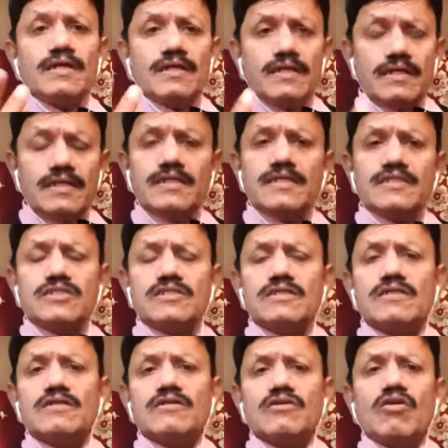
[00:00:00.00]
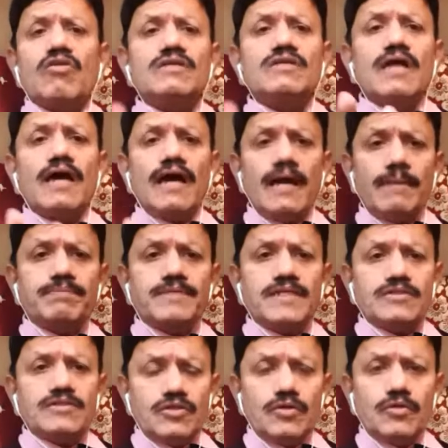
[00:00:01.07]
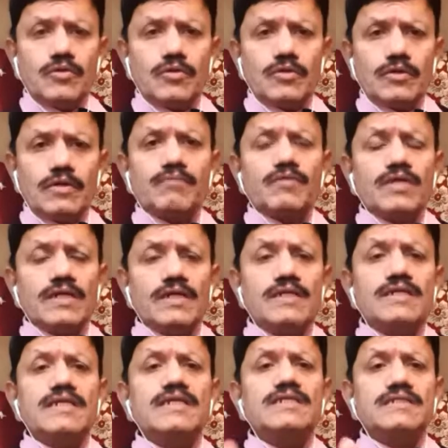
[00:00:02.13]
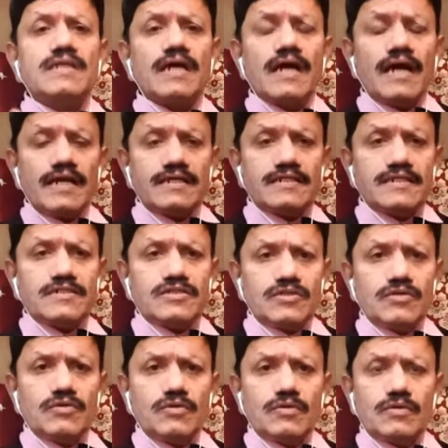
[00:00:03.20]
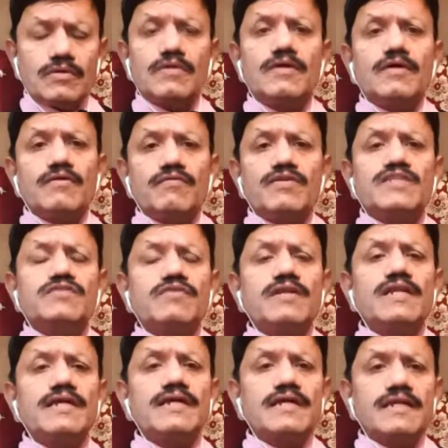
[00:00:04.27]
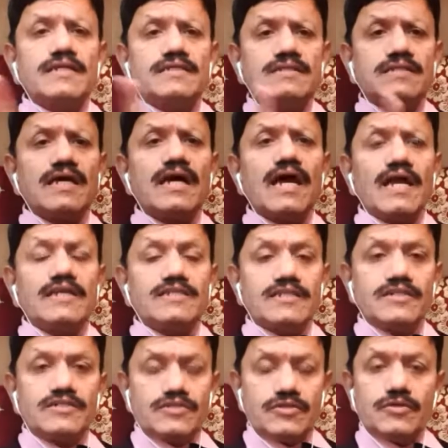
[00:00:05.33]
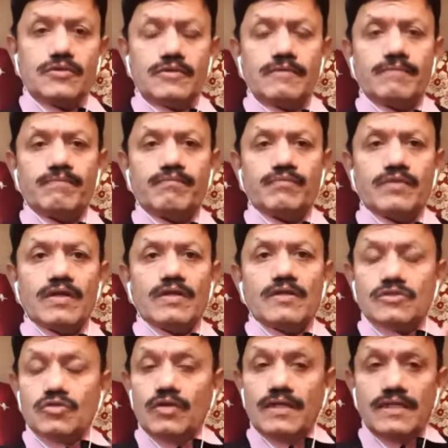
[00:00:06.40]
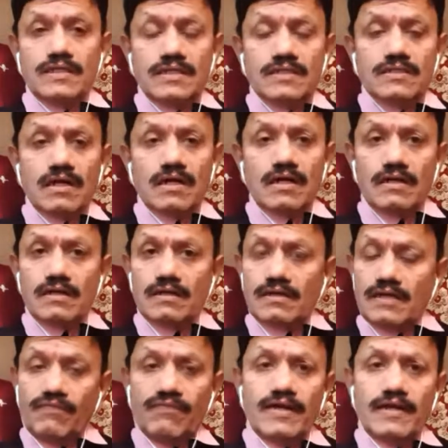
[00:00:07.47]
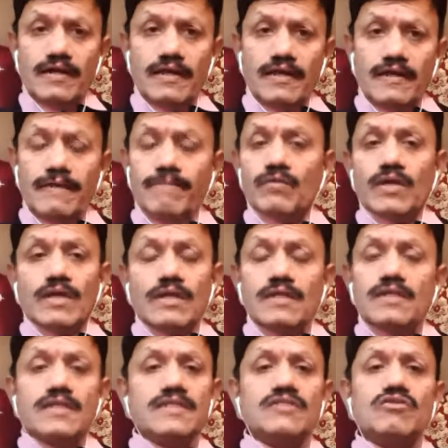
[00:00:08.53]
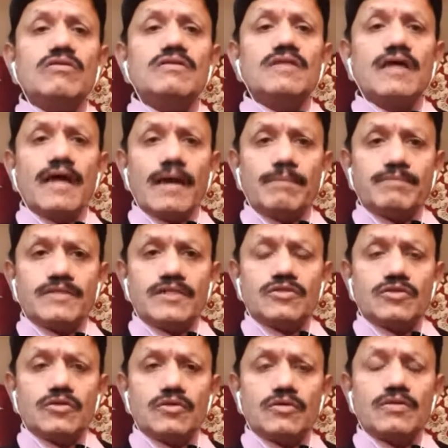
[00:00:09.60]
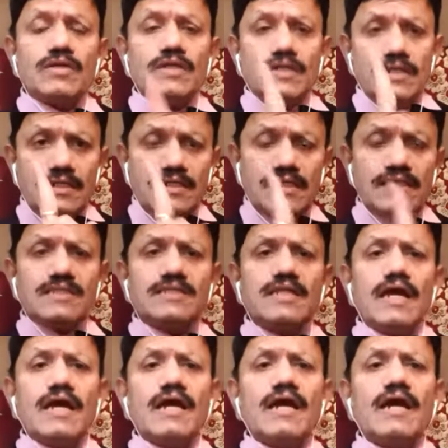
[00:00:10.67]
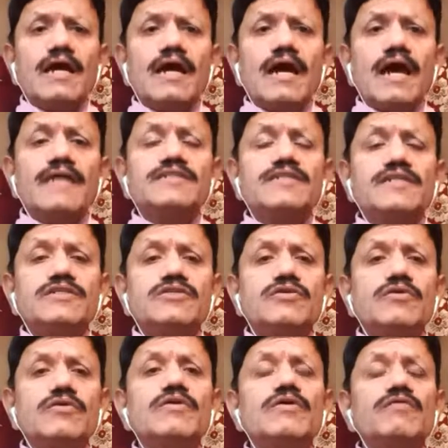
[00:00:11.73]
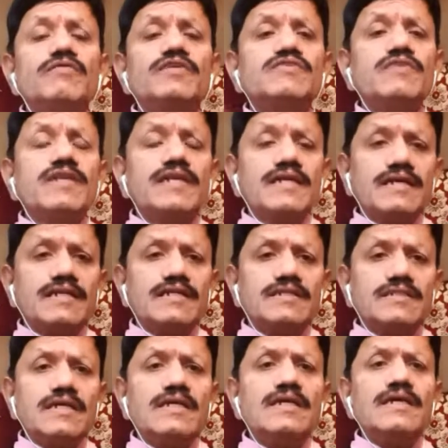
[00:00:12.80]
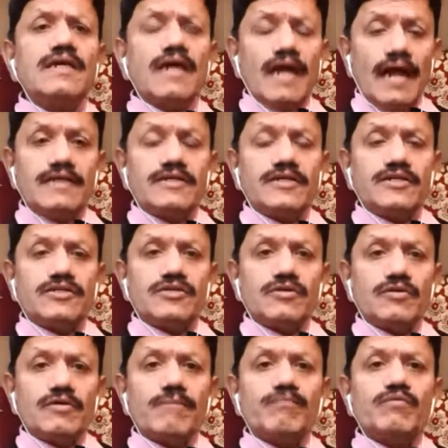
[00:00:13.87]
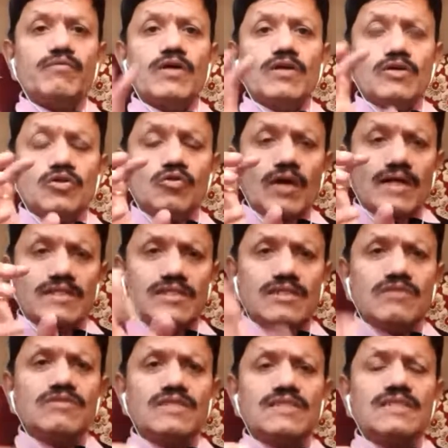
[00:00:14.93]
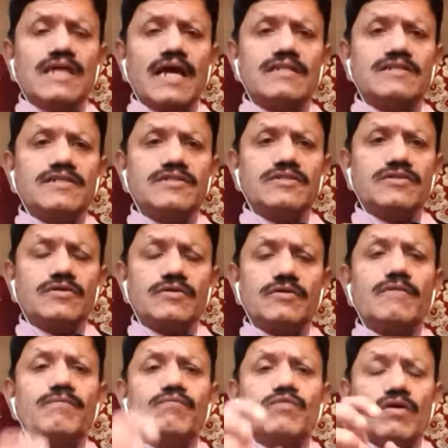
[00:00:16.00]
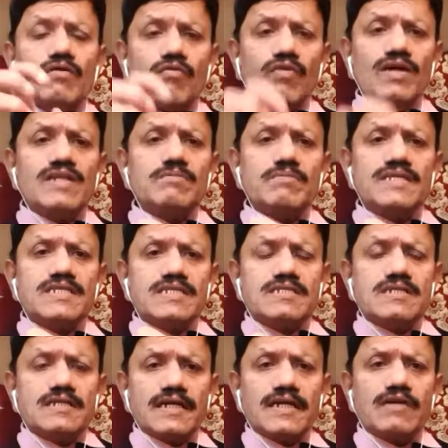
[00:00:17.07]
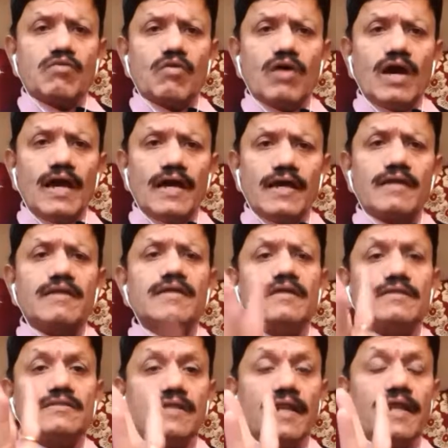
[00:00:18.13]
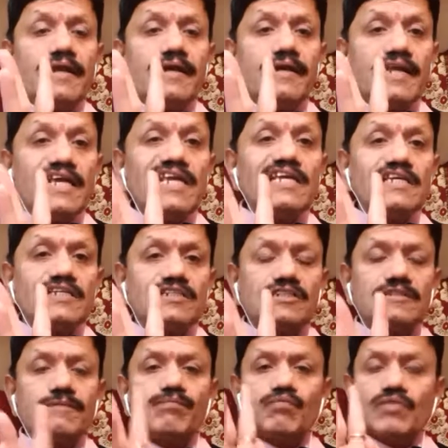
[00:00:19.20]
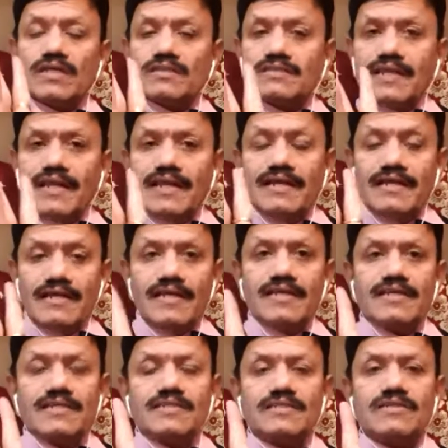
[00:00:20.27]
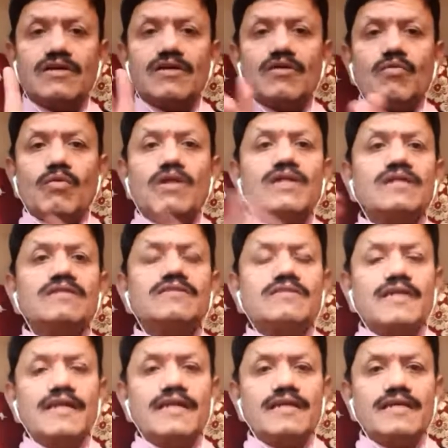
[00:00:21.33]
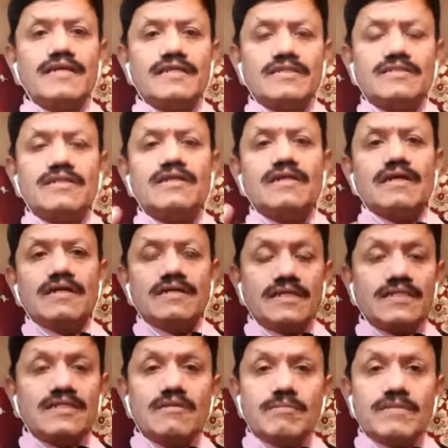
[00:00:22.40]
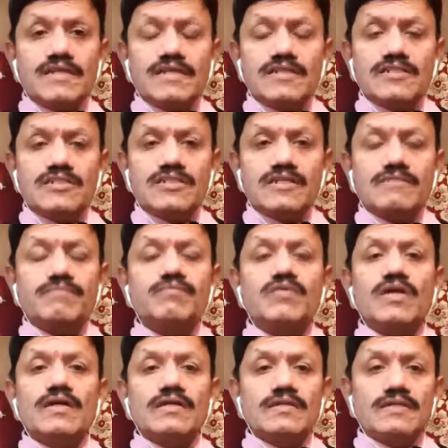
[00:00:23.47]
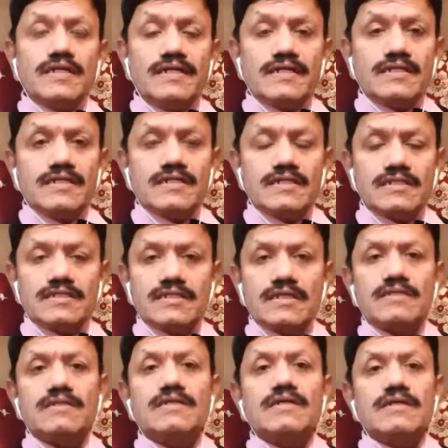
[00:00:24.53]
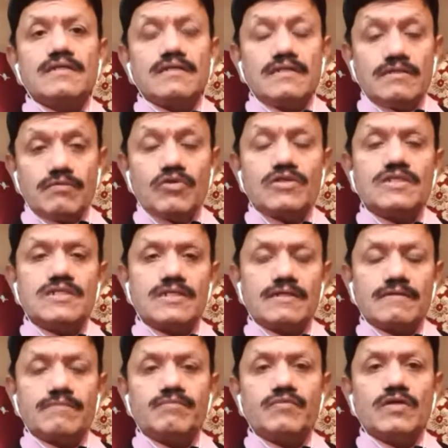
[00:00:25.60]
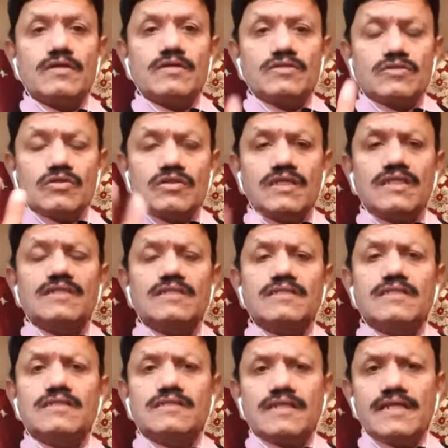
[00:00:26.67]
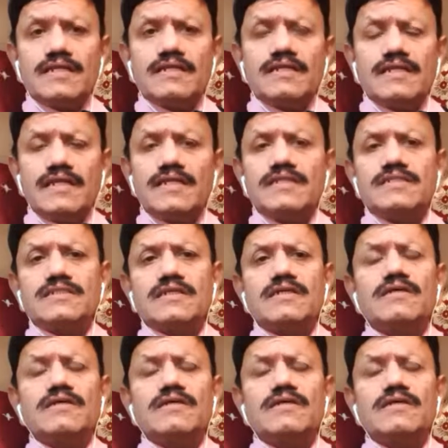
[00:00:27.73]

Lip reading: It is not the aptitude, it is the attitude which will increase the altitude. So it is definitely, it is not the aptitude, it is the attitude which will increase the altitude. To achieve this altitude, one must require 3 Ds. 3 Ds. What are the 3 Ds? Determination, dedication, devotion. So these are the 3 Ds